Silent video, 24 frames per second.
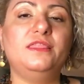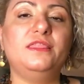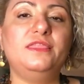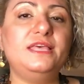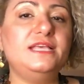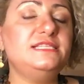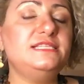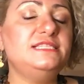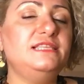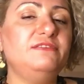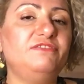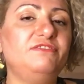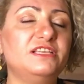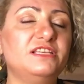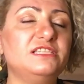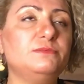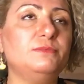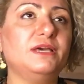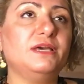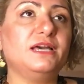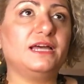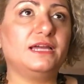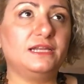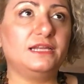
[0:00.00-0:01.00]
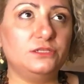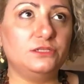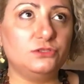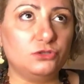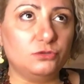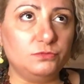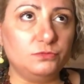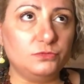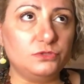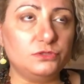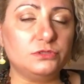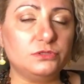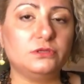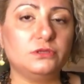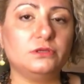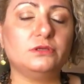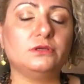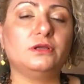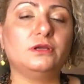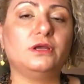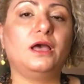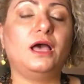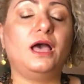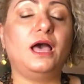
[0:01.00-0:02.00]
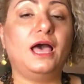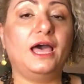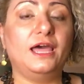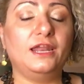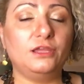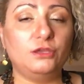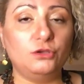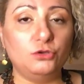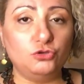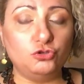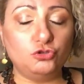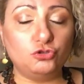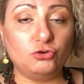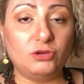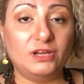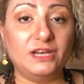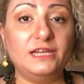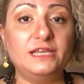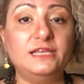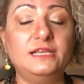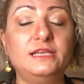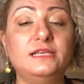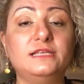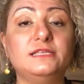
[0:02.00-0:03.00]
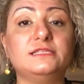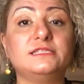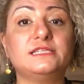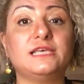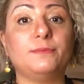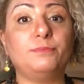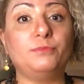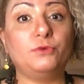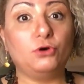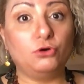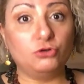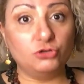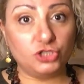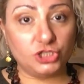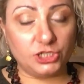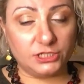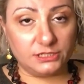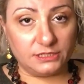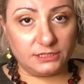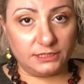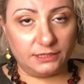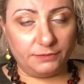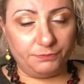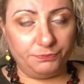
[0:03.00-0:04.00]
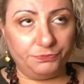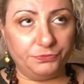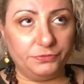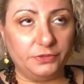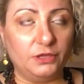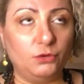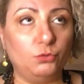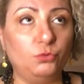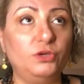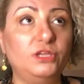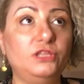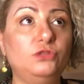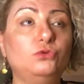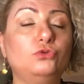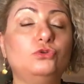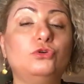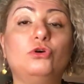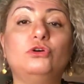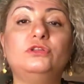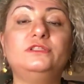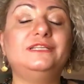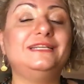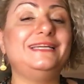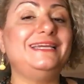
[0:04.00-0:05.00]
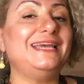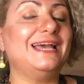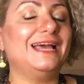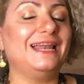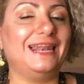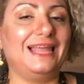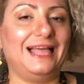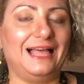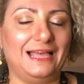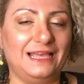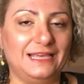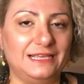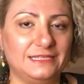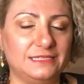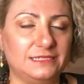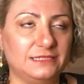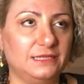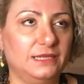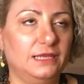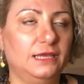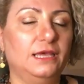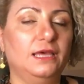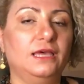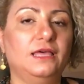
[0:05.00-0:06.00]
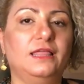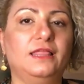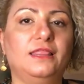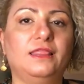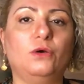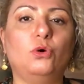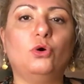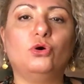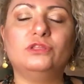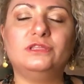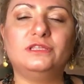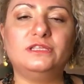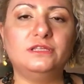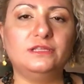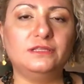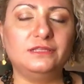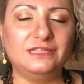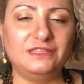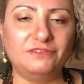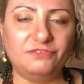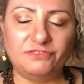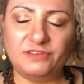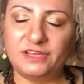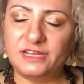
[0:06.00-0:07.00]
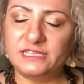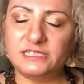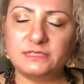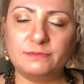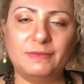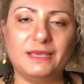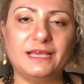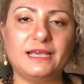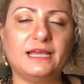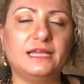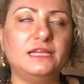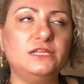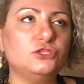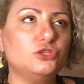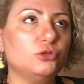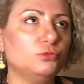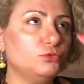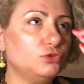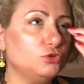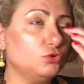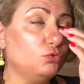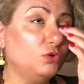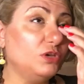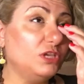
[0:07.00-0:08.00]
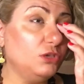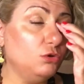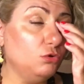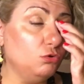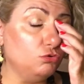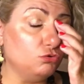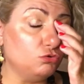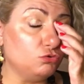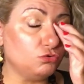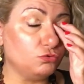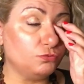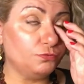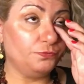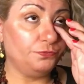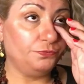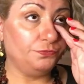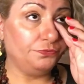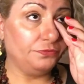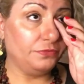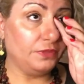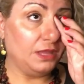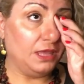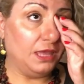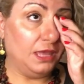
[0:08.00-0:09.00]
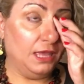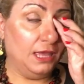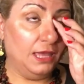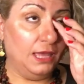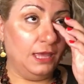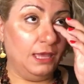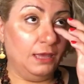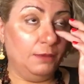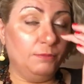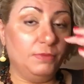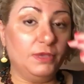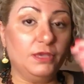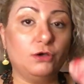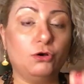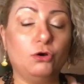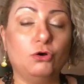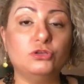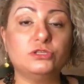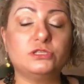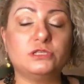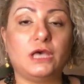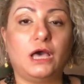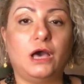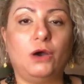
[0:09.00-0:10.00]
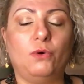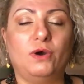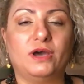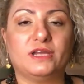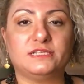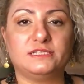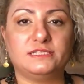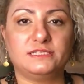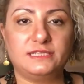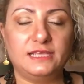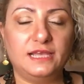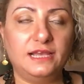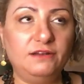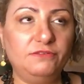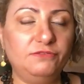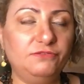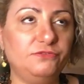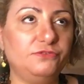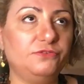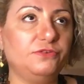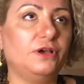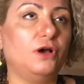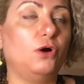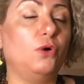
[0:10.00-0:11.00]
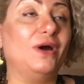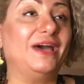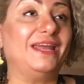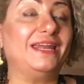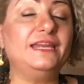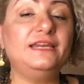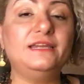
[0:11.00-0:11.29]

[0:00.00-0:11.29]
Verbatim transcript: These defense mechanisms are usually subconsciously. We do not realize what defense mechanisms we use because our self, our